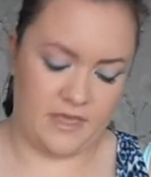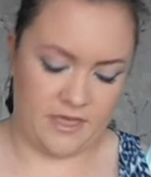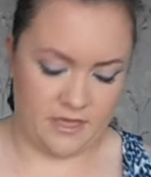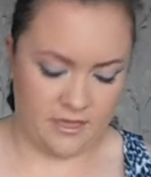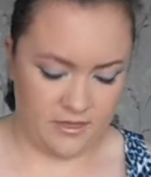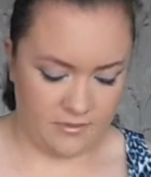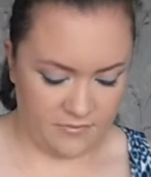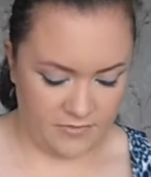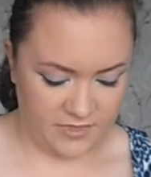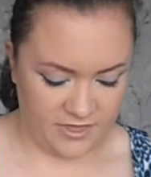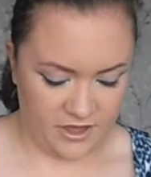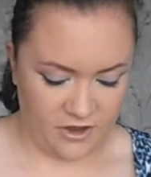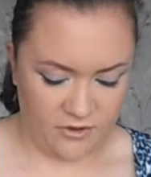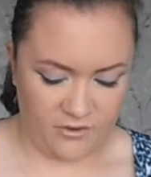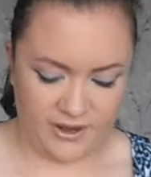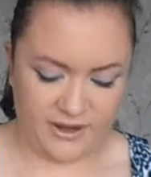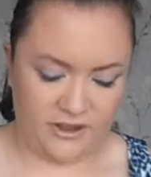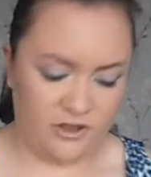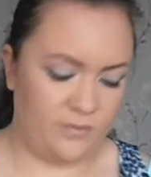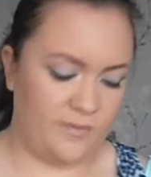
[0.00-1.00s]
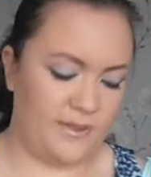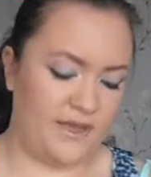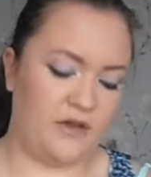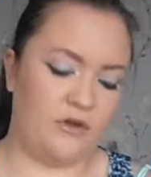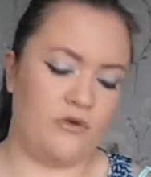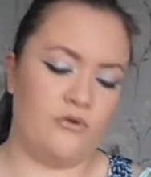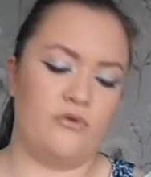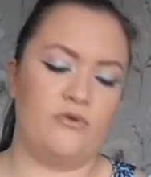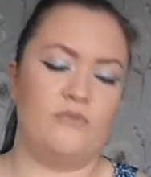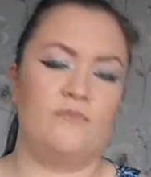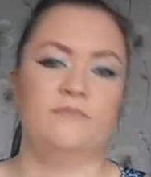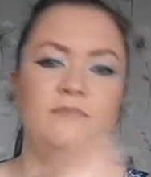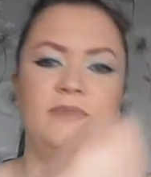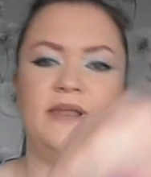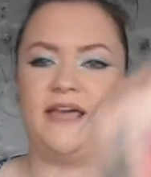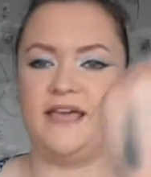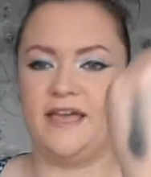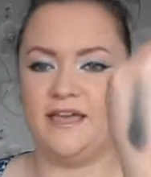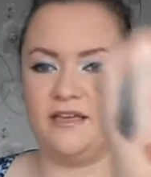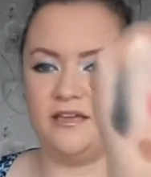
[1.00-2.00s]
they are a little bit
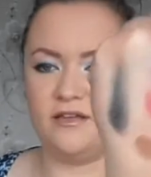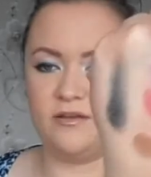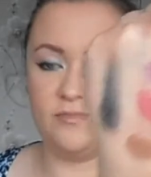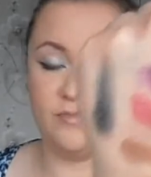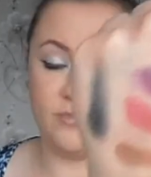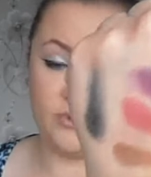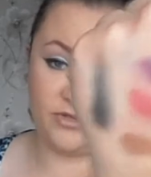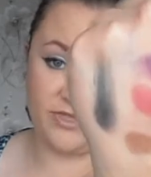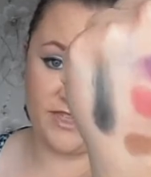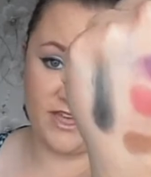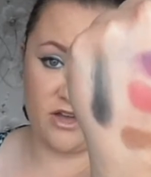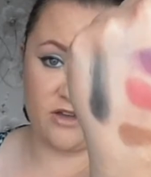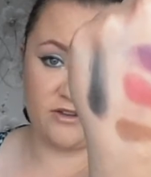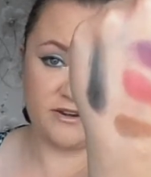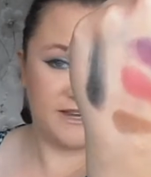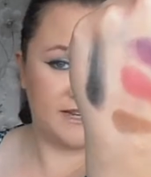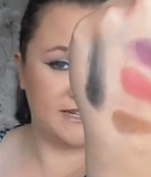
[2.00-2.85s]
crumbly, but they are